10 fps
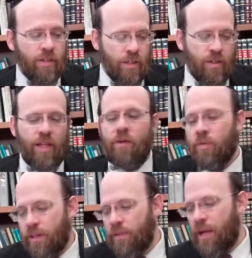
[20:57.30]
so that
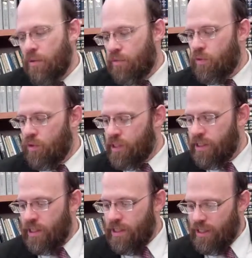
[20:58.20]
will of
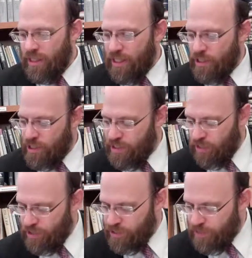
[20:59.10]
course lead to
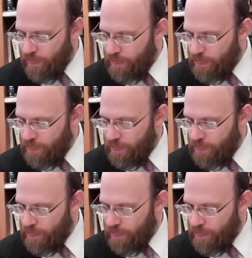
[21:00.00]
znos.